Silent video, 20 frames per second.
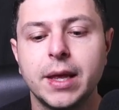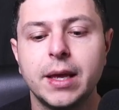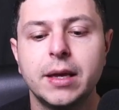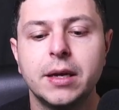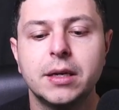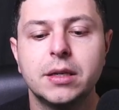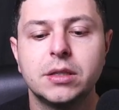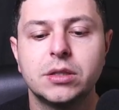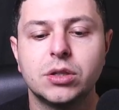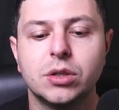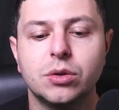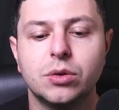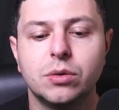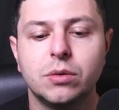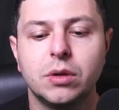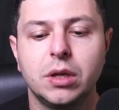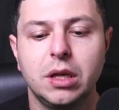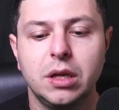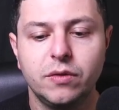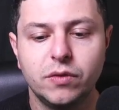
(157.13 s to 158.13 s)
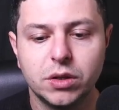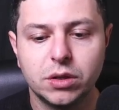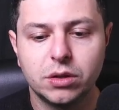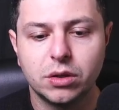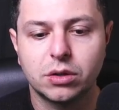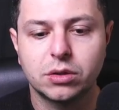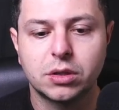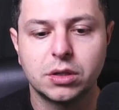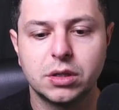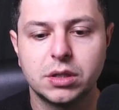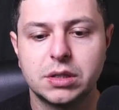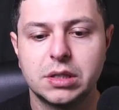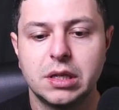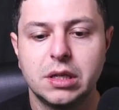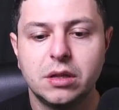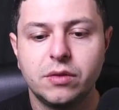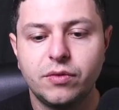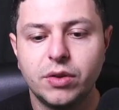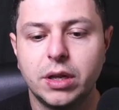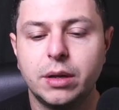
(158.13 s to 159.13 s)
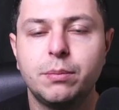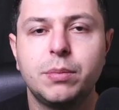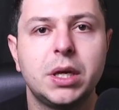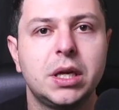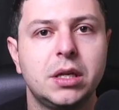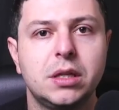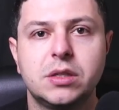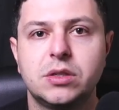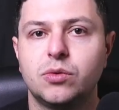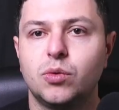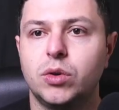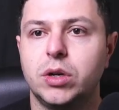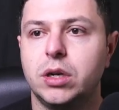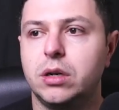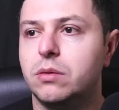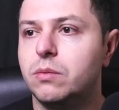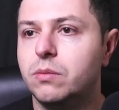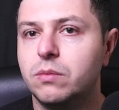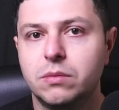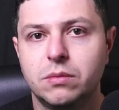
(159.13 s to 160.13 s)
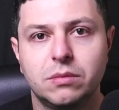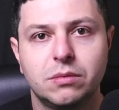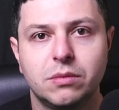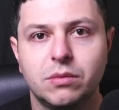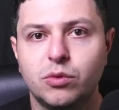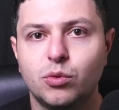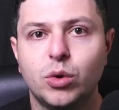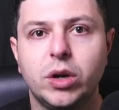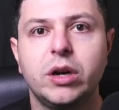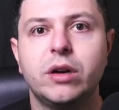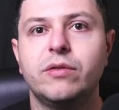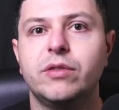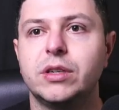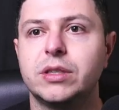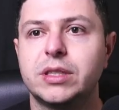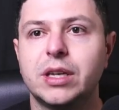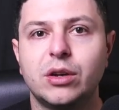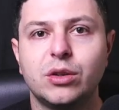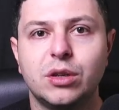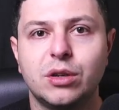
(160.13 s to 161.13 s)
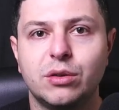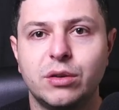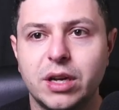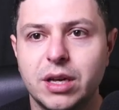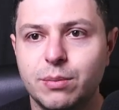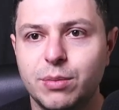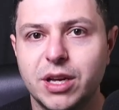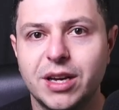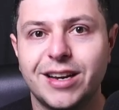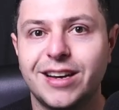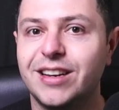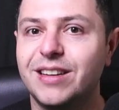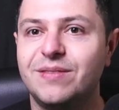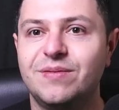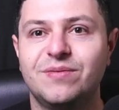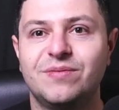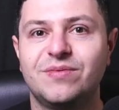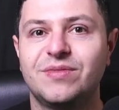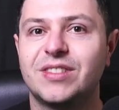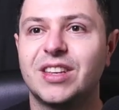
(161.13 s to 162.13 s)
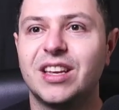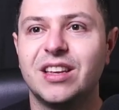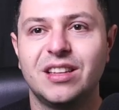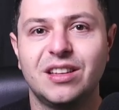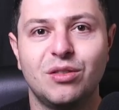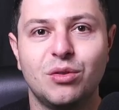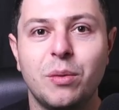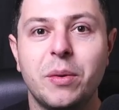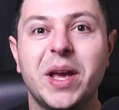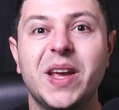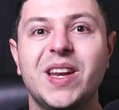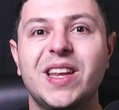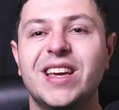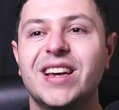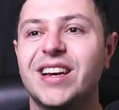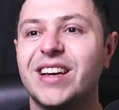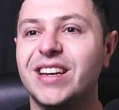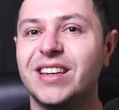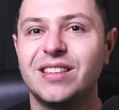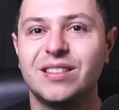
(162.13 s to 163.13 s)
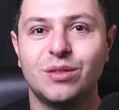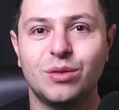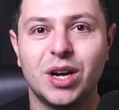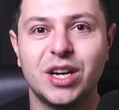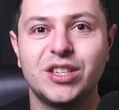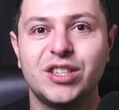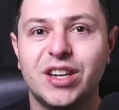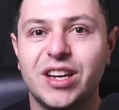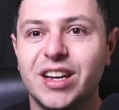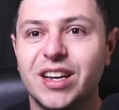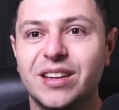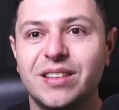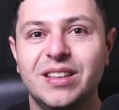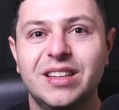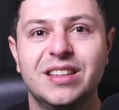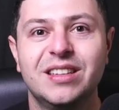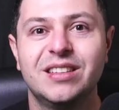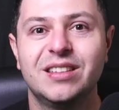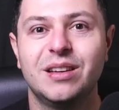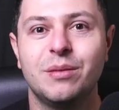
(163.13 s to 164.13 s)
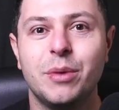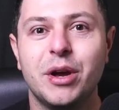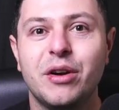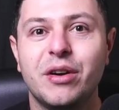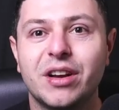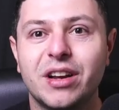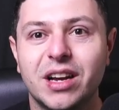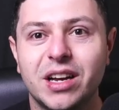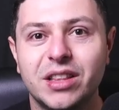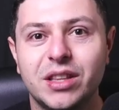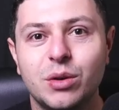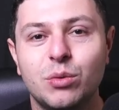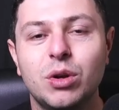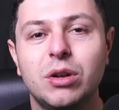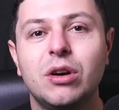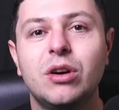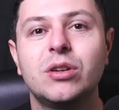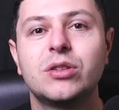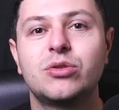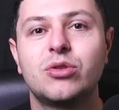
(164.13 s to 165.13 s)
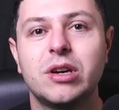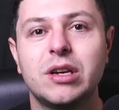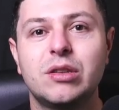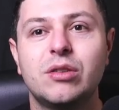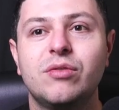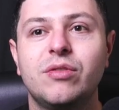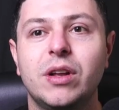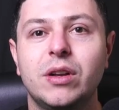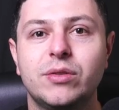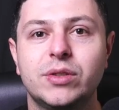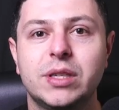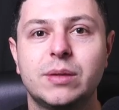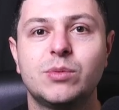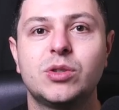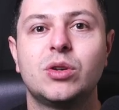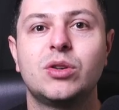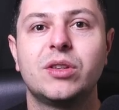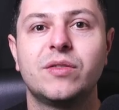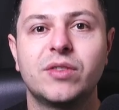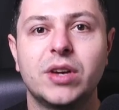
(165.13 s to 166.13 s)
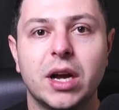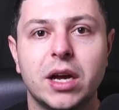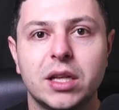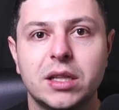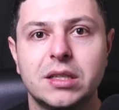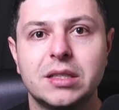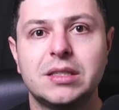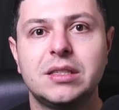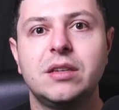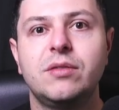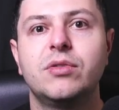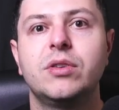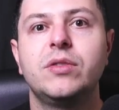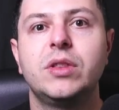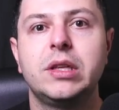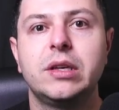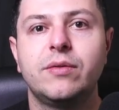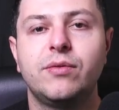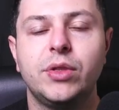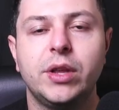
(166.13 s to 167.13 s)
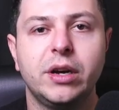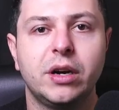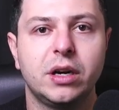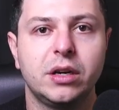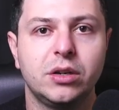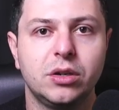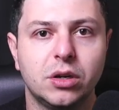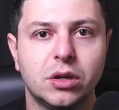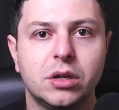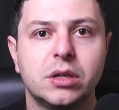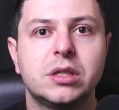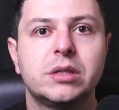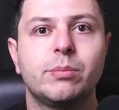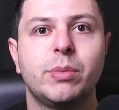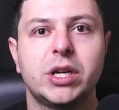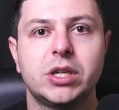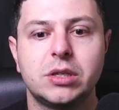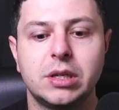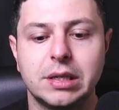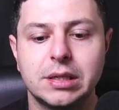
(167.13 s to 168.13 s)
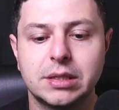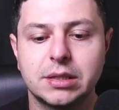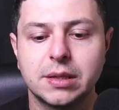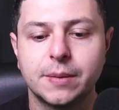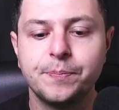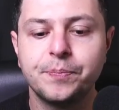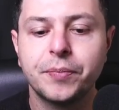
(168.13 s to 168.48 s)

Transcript: So even doctors in the Philippines, wherever, Saudi Arabia, Romania, Russia, America, they will all try to follow some sort of guidance, even if they are non-specialists.